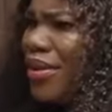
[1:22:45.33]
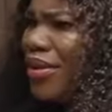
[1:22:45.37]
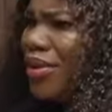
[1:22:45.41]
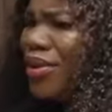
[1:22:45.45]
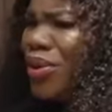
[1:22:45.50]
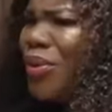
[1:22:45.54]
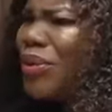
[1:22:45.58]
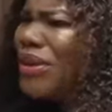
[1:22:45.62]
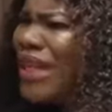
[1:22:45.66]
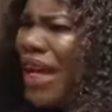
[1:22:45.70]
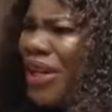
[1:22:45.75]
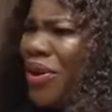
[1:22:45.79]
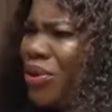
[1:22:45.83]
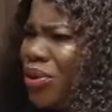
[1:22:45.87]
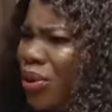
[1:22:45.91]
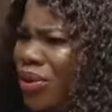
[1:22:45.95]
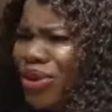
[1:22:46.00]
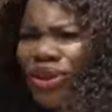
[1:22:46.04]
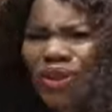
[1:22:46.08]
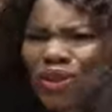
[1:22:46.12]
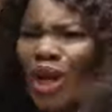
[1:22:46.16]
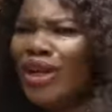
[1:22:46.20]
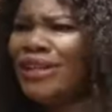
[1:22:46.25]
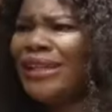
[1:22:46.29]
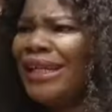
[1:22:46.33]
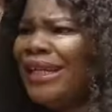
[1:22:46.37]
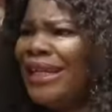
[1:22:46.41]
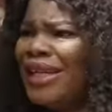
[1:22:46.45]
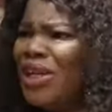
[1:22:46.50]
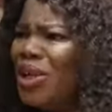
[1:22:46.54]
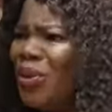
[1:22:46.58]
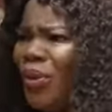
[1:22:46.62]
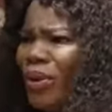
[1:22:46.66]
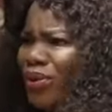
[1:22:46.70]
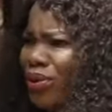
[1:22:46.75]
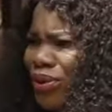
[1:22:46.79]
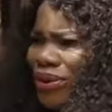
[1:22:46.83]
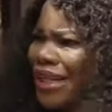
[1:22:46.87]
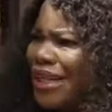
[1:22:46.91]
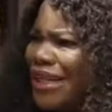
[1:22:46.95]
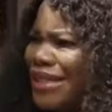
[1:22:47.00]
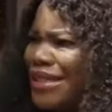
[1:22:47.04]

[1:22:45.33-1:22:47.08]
So what are you suddenly you want to